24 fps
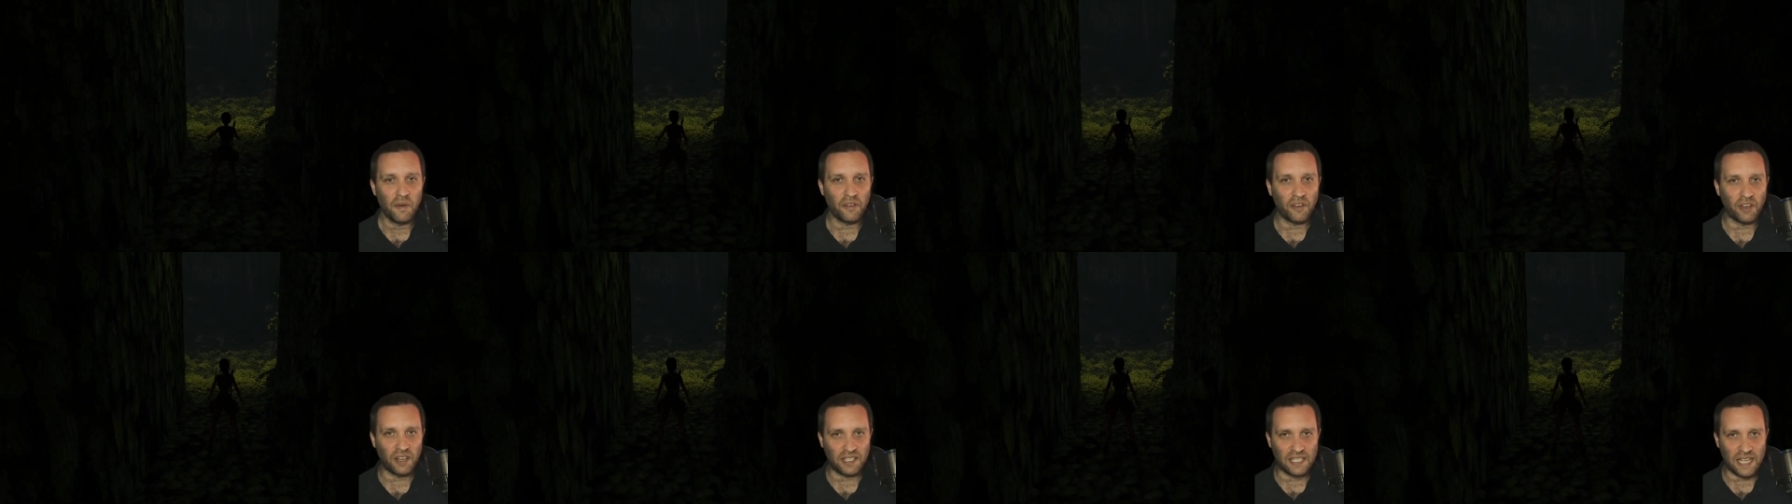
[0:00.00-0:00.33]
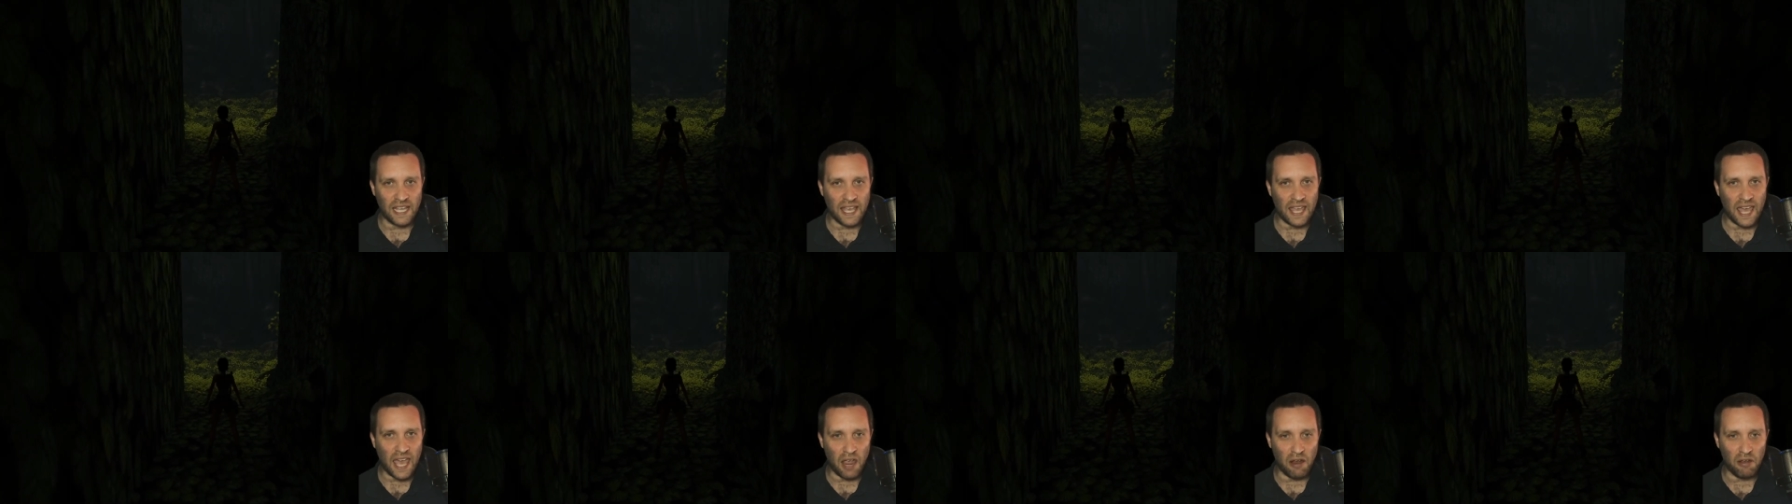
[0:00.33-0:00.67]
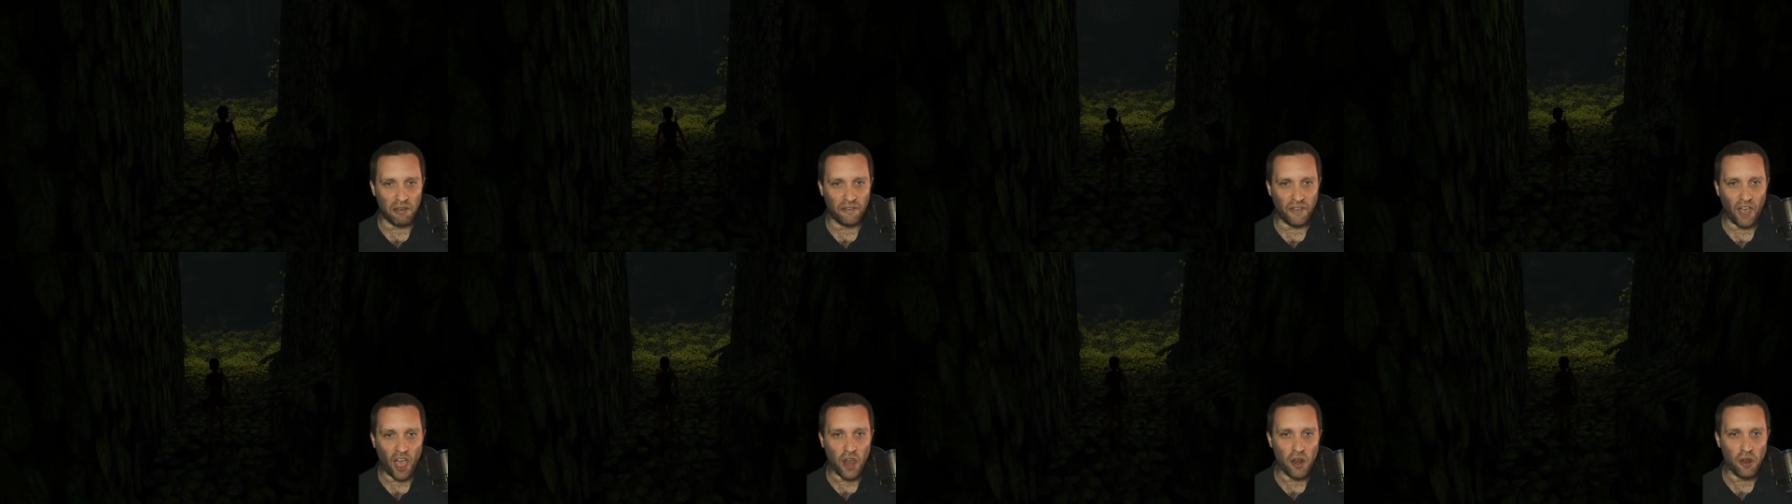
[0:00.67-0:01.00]
got to take care
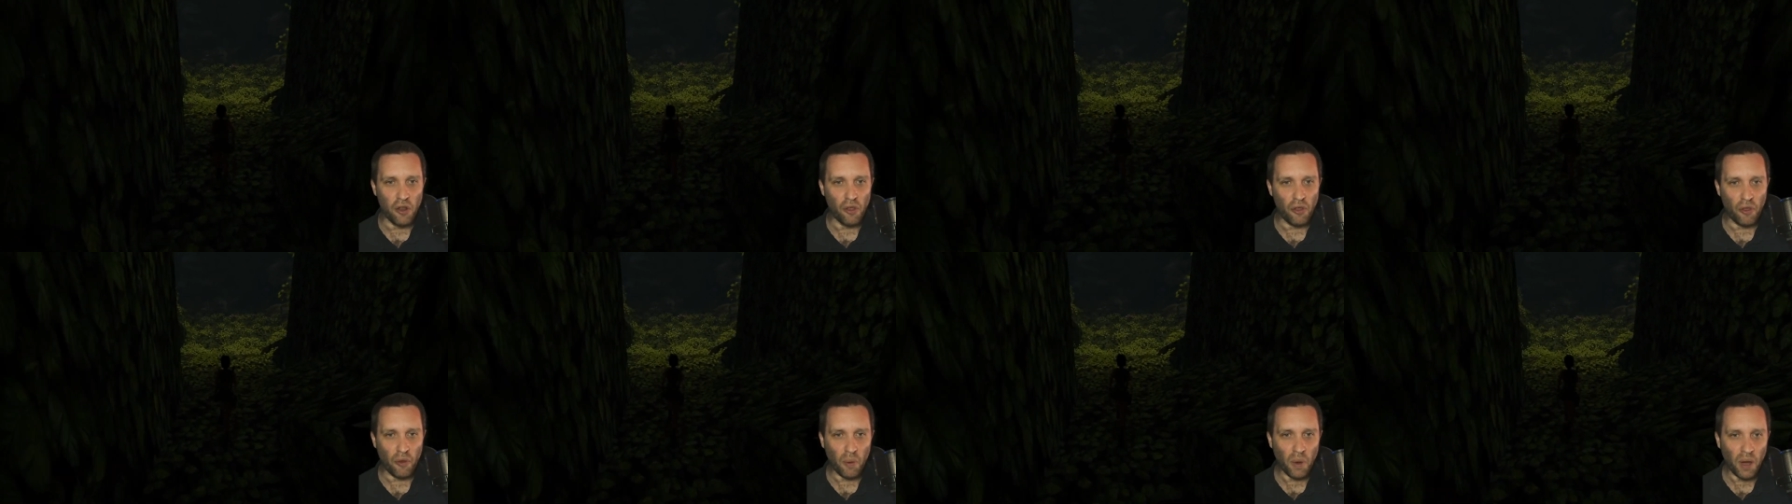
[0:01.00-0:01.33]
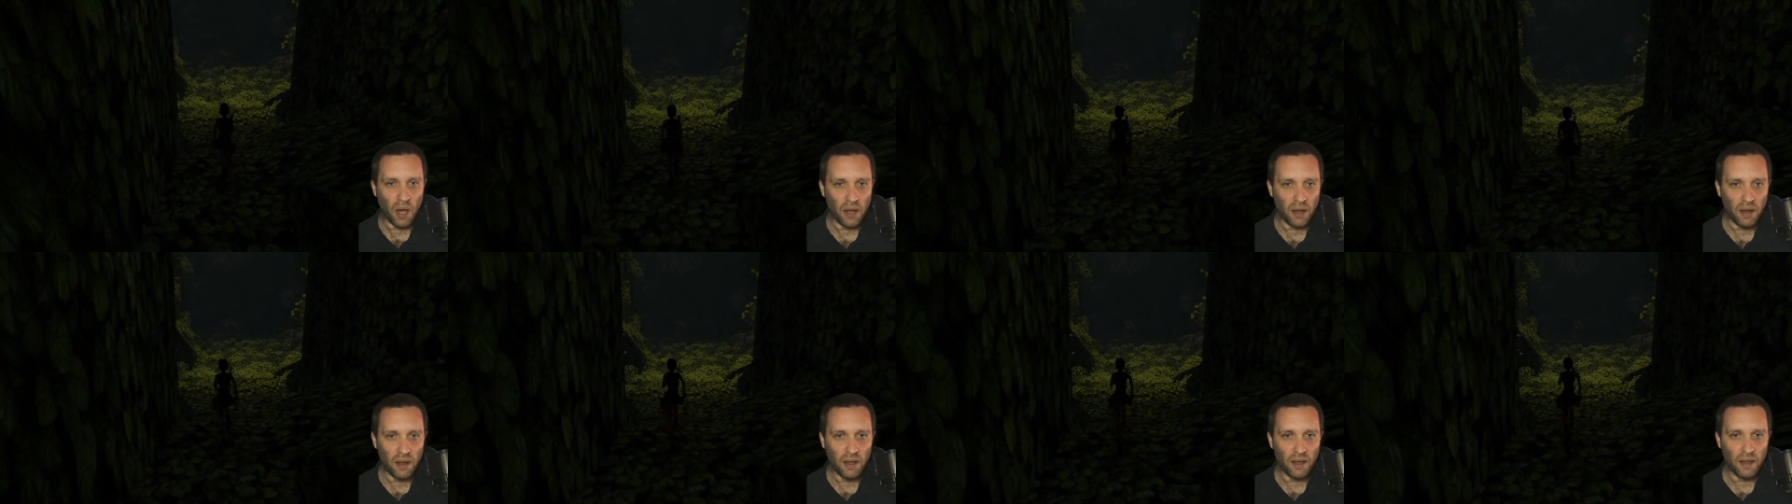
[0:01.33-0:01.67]
of another one.